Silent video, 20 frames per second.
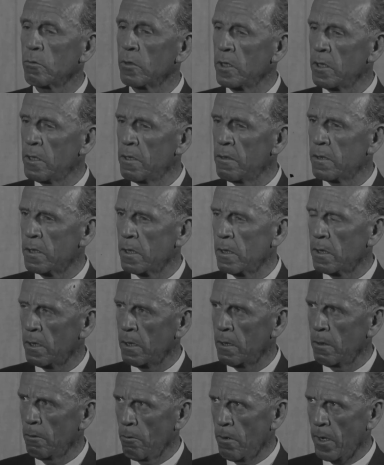we use it
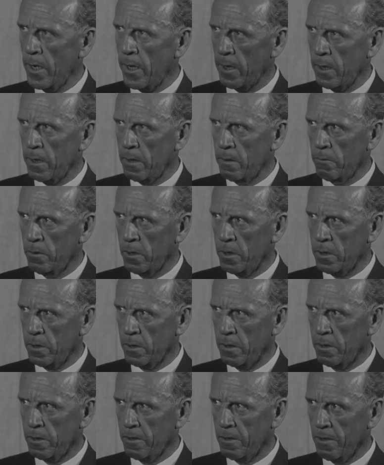in a way in which
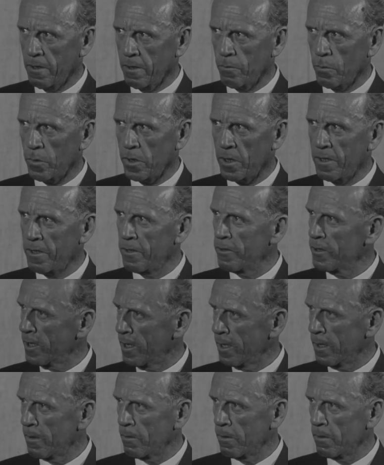it's not been used
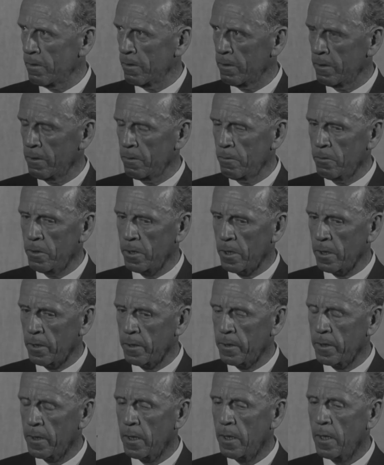anywhere in the
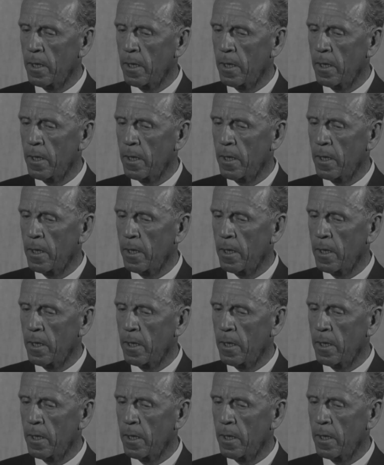world.